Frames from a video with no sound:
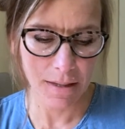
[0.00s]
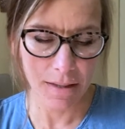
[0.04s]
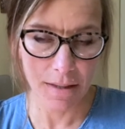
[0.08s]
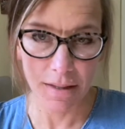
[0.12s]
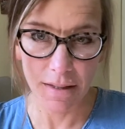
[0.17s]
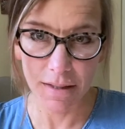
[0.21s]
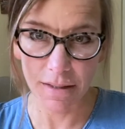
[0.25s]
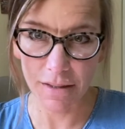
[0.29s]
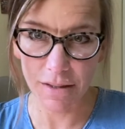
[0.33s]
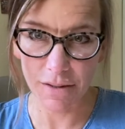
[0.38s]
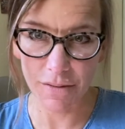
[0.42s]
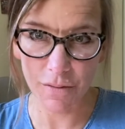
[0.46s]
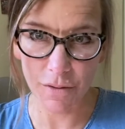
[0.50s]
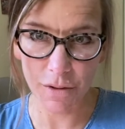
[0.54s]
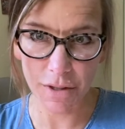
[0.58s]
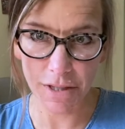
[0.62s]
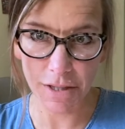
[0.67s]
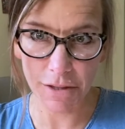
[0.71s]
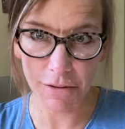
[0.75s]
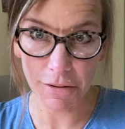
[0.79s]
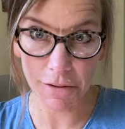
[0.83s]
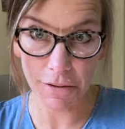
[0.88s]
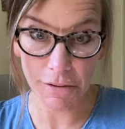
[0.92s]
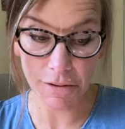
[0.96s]
Then his voice
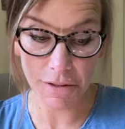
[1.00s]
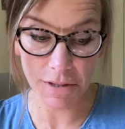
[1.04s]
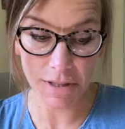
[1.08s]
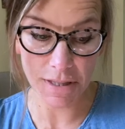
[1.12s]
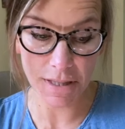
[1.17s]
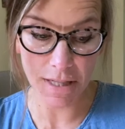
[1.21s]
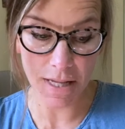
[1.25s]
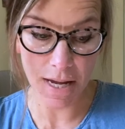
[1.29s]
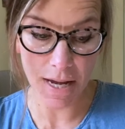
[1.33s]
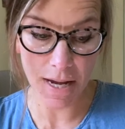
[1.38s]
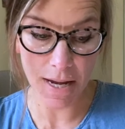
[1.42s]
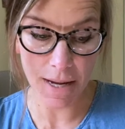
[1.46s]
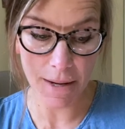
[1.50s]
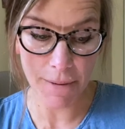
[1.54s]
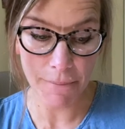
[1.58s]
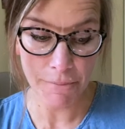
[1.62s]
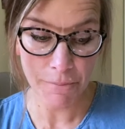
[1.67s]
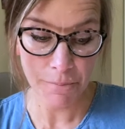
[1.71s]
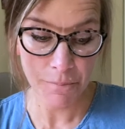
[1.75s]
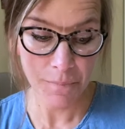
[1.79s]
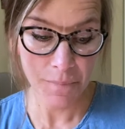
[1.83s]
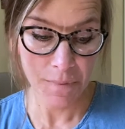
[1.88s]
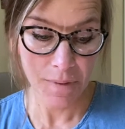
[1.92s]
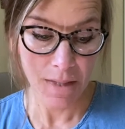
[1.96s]
grows sly.
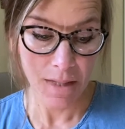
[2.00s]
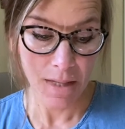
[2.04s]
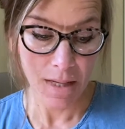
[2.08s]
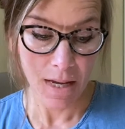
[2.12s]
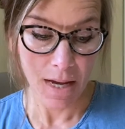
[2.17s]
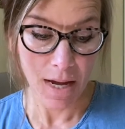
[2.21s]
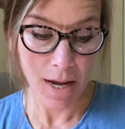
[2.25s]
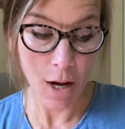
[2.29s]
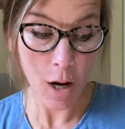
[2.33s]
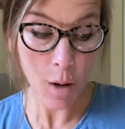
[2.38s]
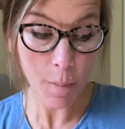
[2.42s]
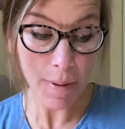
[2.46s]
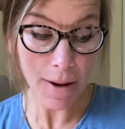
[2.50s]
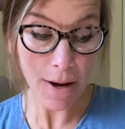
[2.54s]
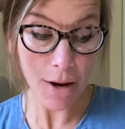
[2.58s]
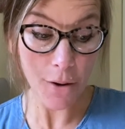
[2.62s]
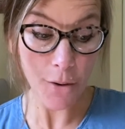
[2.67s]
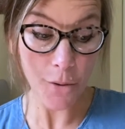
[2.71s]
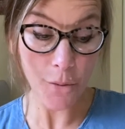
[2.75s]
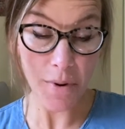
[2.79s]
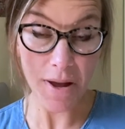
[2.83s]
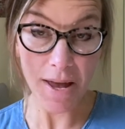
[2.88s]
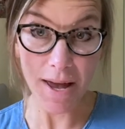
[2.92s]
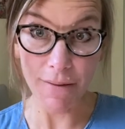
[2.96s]
How
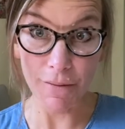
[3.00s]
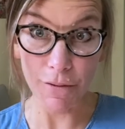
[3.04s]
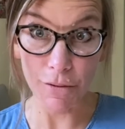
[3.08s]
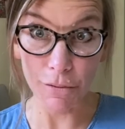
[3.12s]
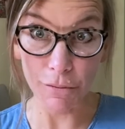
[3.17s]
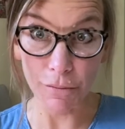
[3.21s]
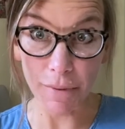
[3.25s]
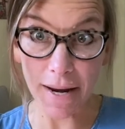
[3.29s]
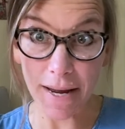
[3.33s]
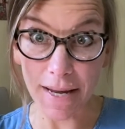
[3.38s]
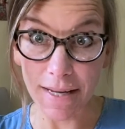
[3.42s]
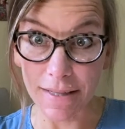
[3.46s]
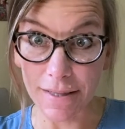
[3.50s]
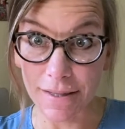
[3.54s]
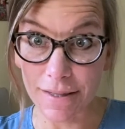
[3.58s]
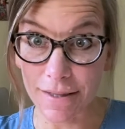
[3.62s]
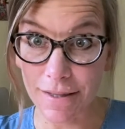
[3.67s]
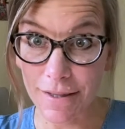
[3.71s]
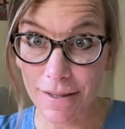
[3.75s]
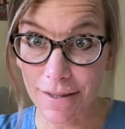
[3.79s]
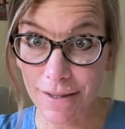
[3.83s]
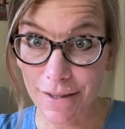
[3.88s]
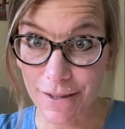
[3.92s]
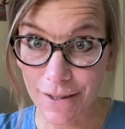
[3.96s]
about we have a
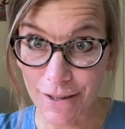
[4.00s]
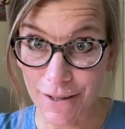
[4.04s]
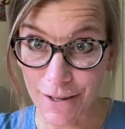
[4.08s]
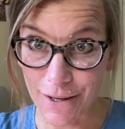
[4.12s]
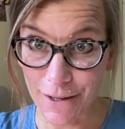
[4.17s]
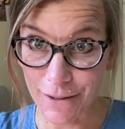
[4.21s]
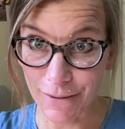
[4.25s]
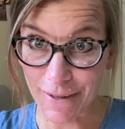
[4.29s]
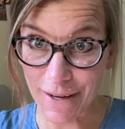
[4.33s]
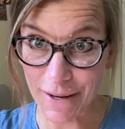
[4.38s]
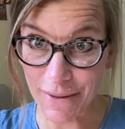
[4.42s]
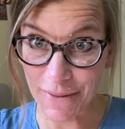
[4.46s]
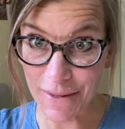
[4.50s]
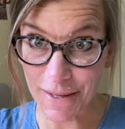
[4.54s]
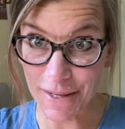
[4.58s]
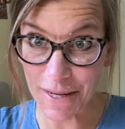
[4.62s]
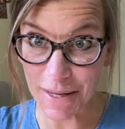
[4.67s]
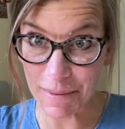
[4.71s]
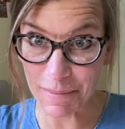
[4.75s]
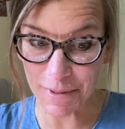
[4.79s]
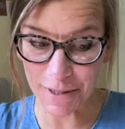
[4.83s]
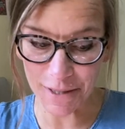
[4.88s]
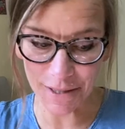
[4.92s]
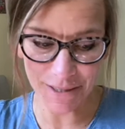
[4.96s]
race around the
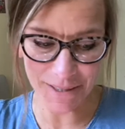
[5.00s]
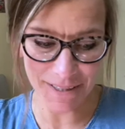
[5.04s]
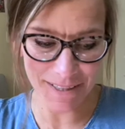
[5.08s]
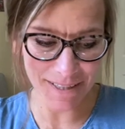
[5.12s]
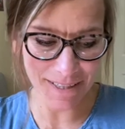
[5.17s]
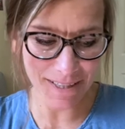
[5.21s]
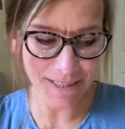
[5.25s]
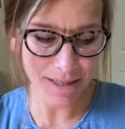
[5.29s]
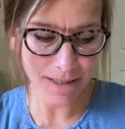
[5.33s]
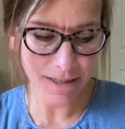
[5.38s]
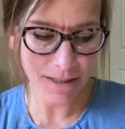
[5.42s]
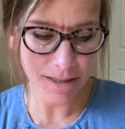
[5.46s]
neighborhood?